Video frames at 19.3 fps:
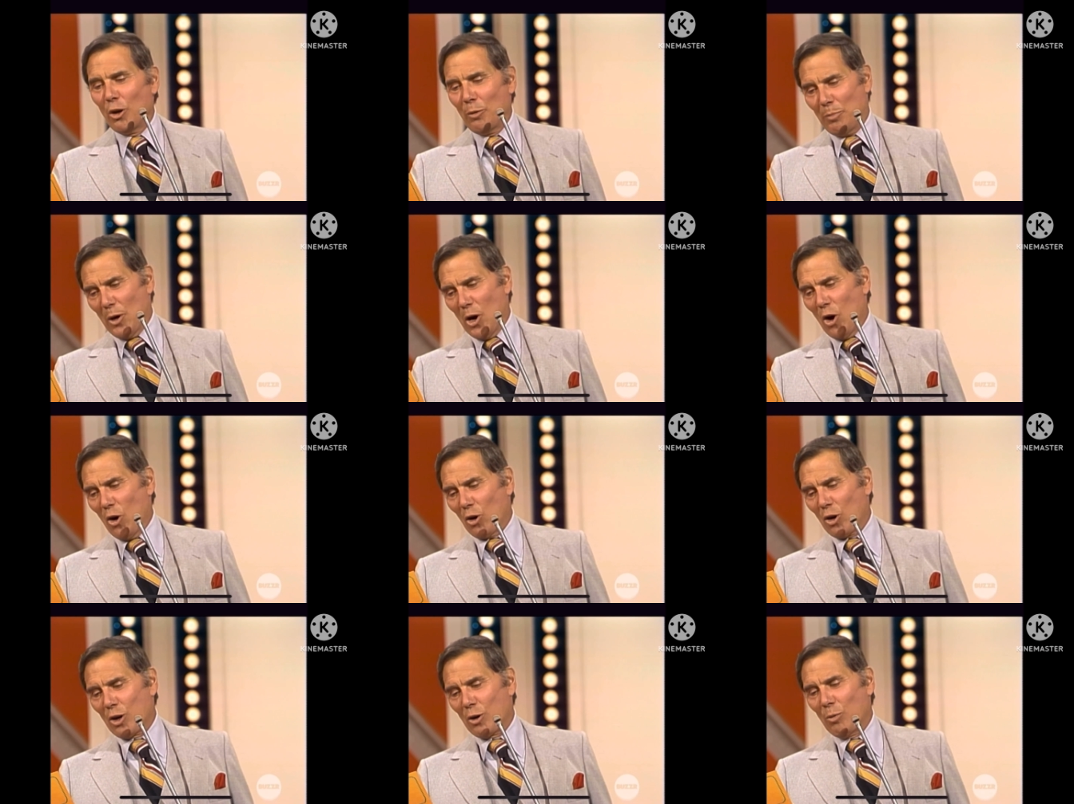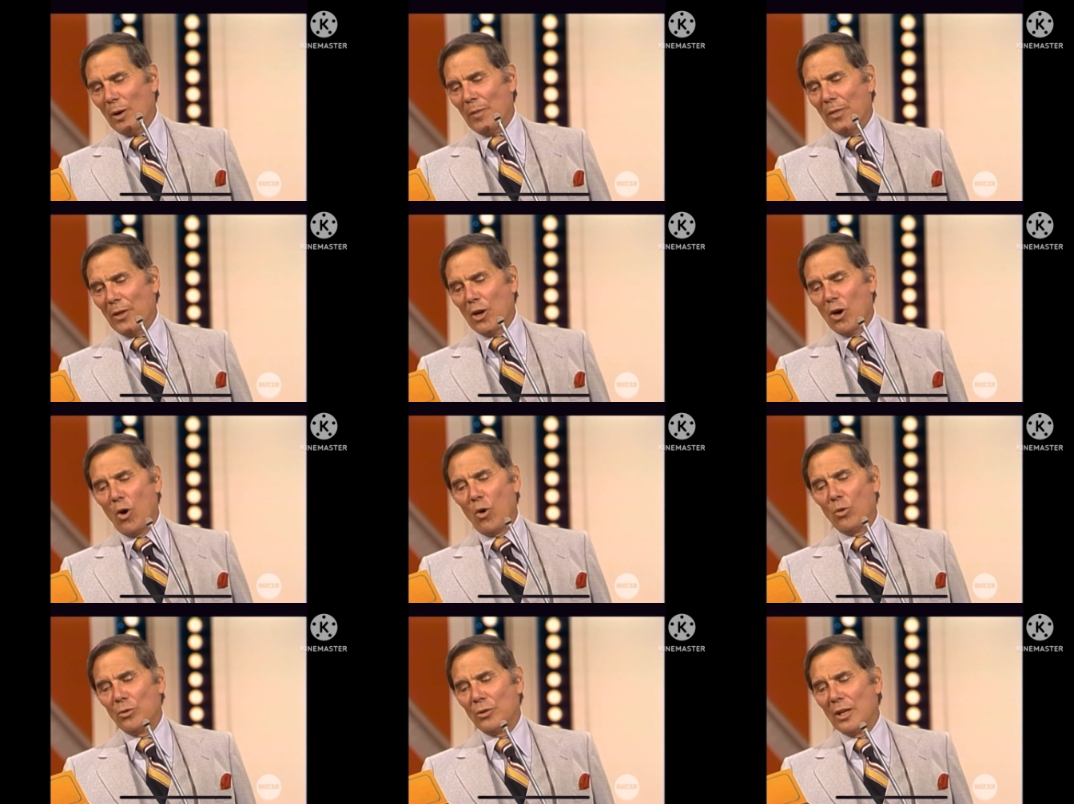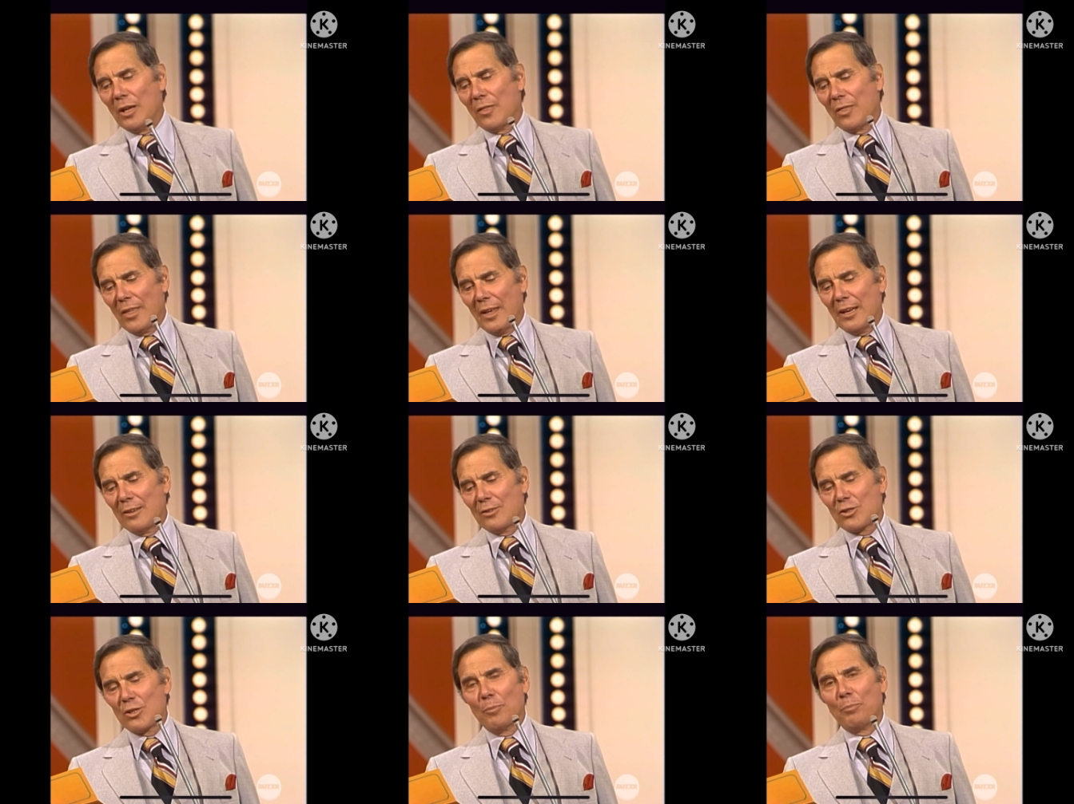broke when the only
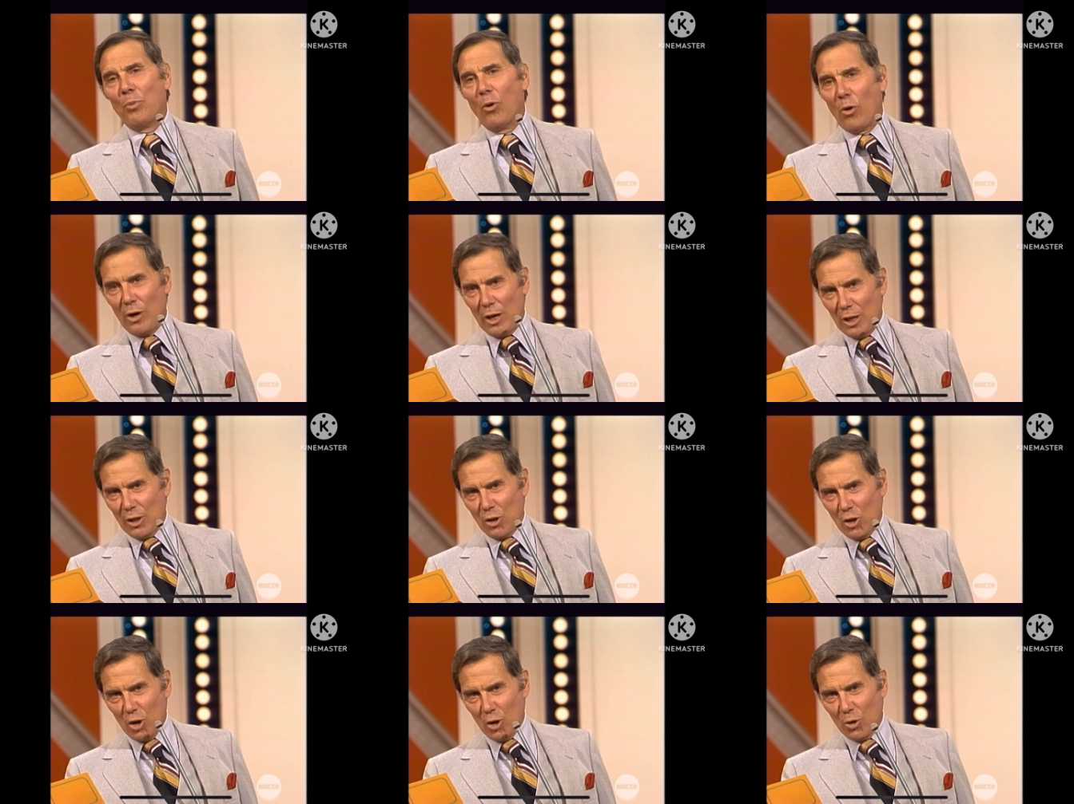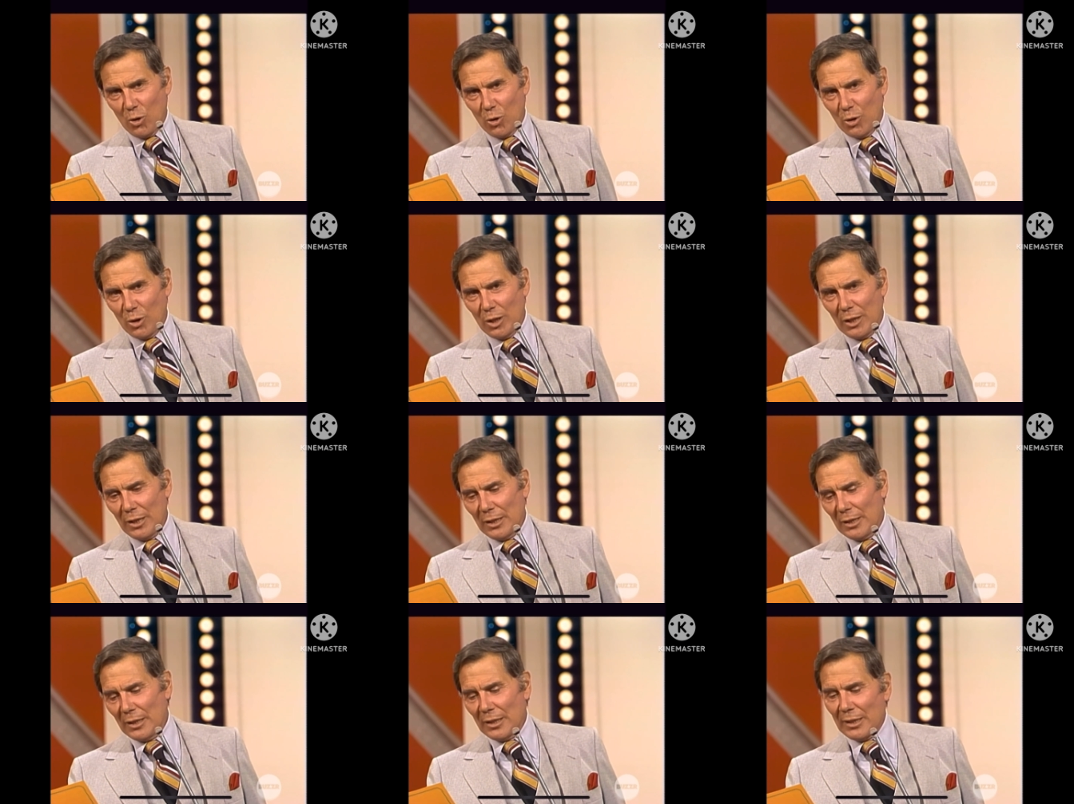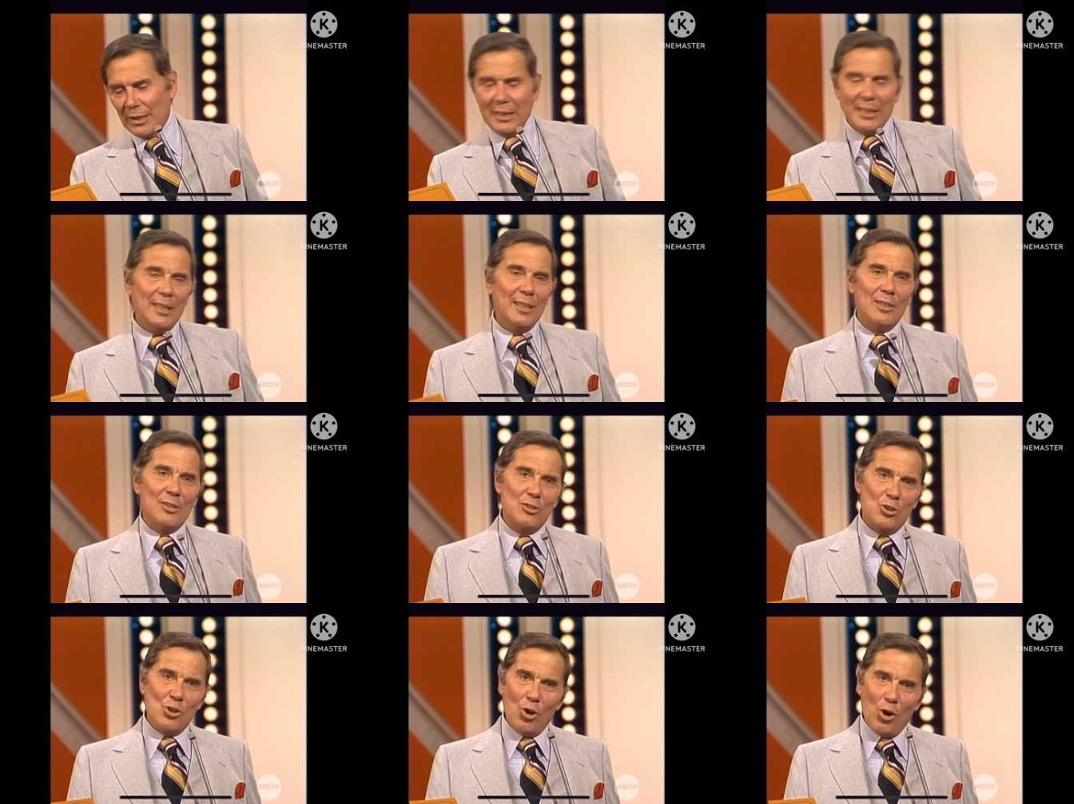thing supporting you
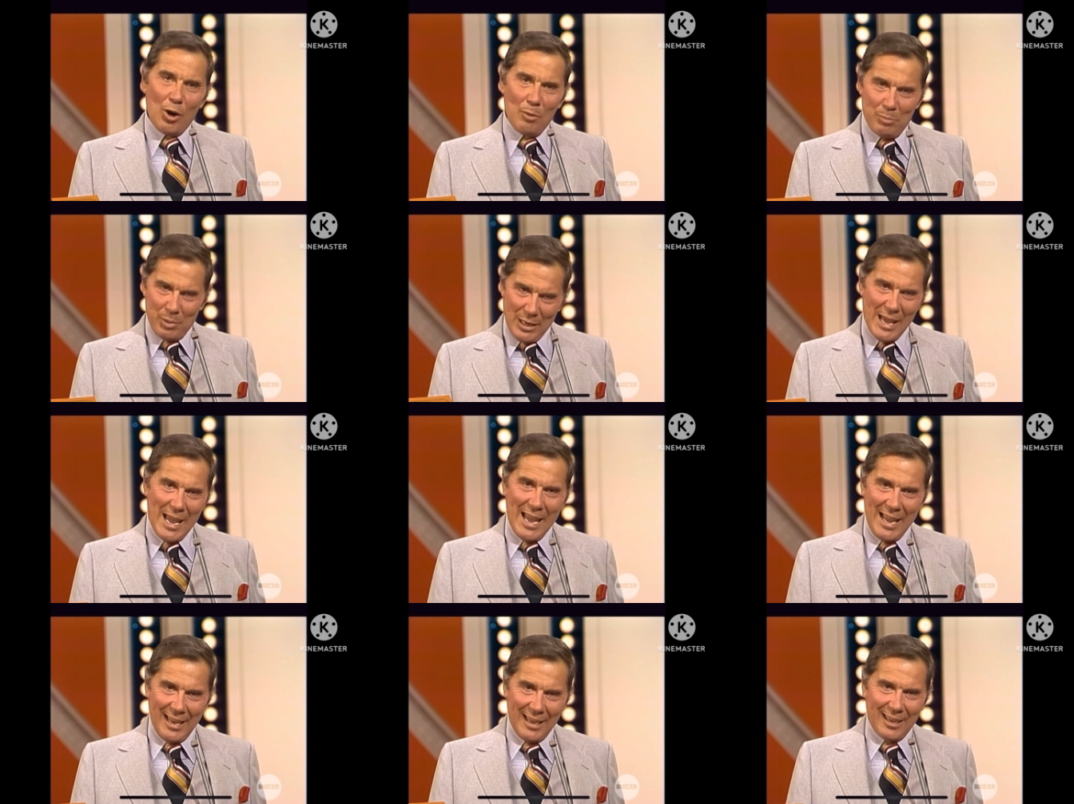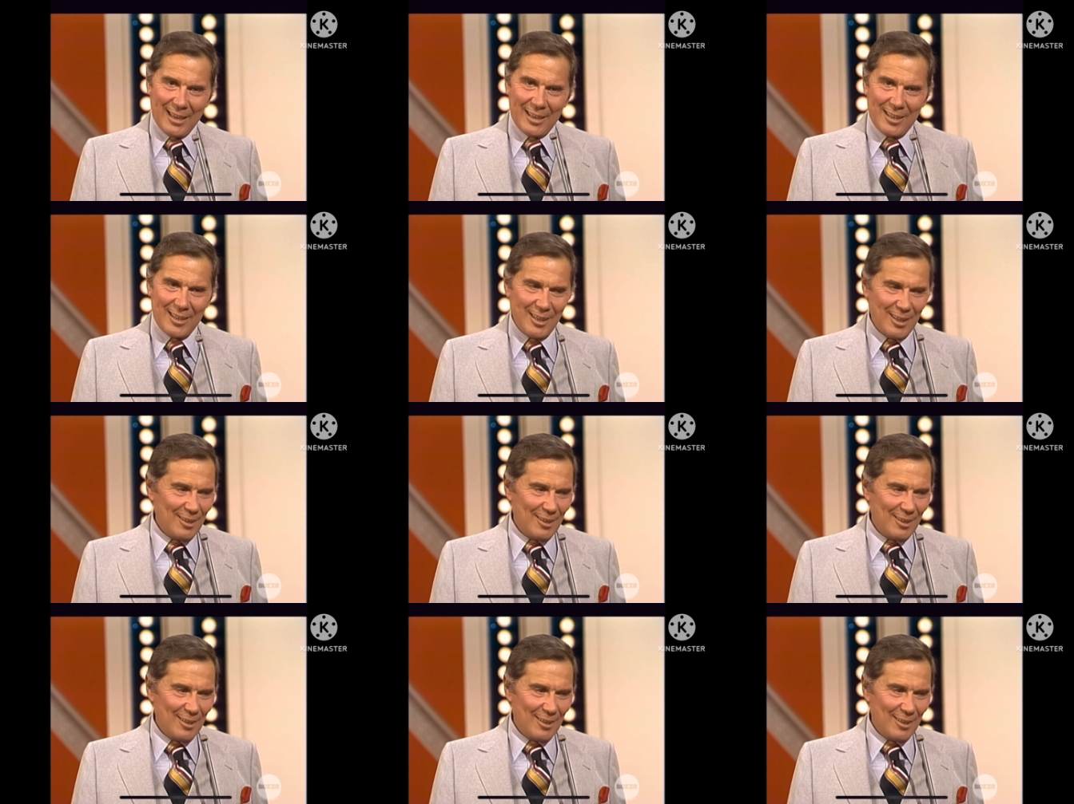is your blank. Can